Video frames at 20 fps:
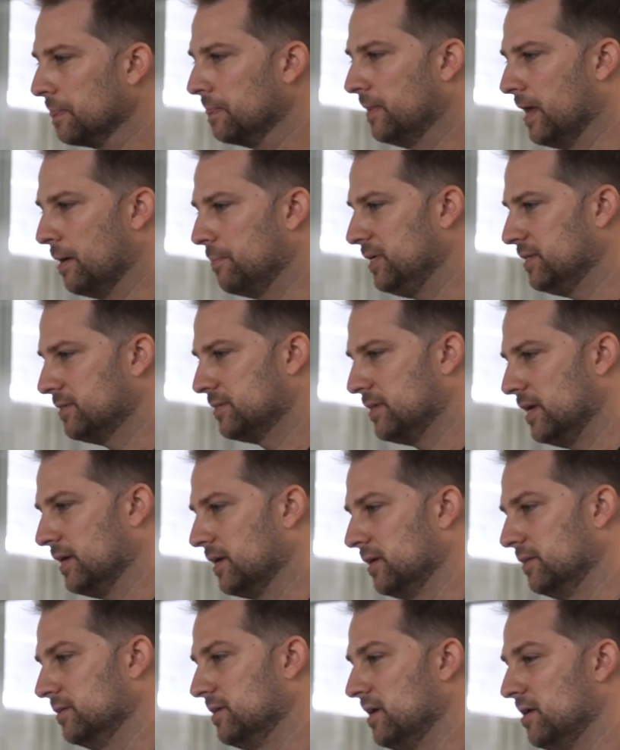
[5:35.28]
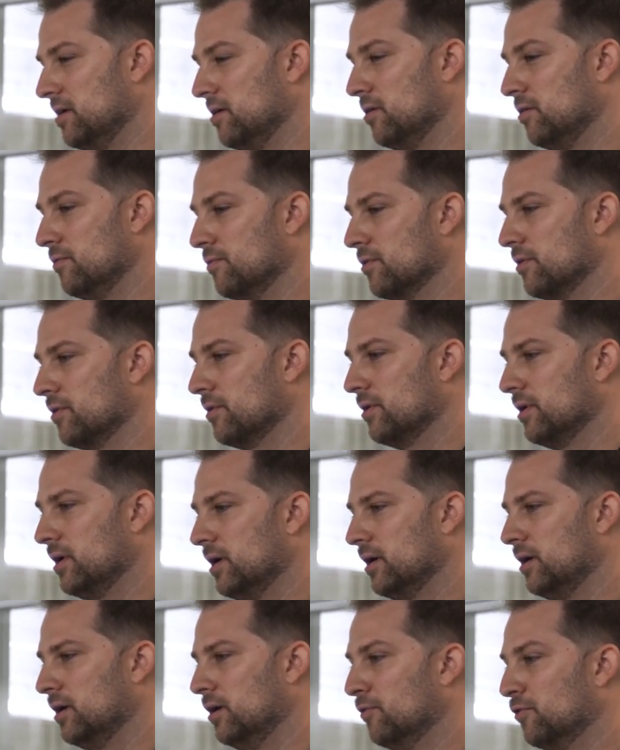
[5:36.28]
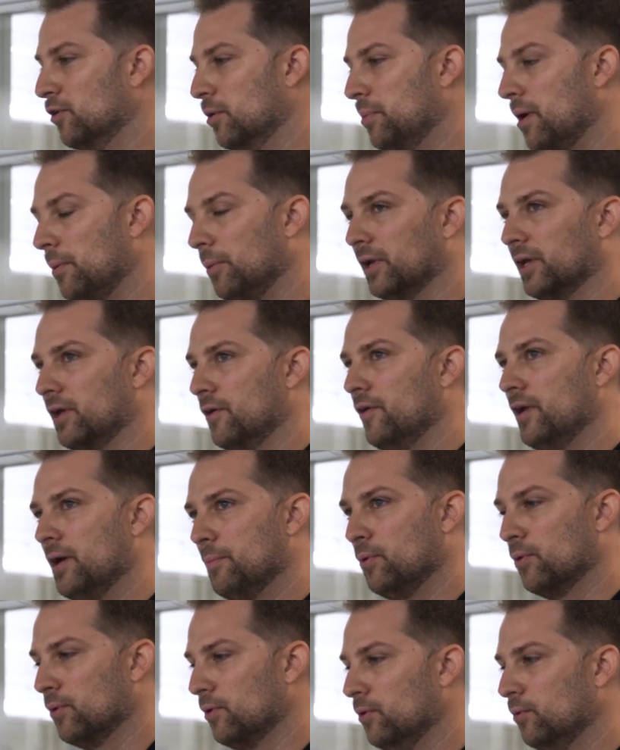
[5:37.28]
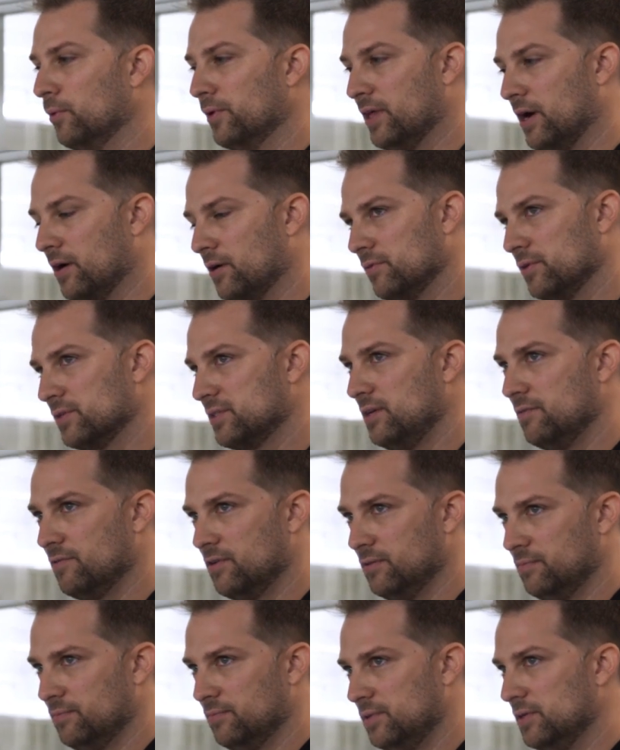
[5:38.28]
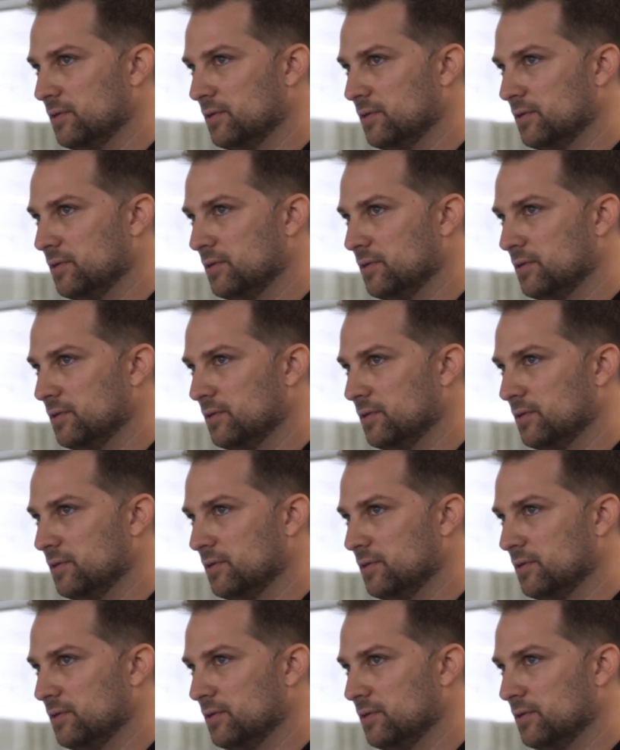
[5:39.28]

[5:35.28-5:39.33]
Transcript: that means taking data over, uh, over a public internet portal without a receiver.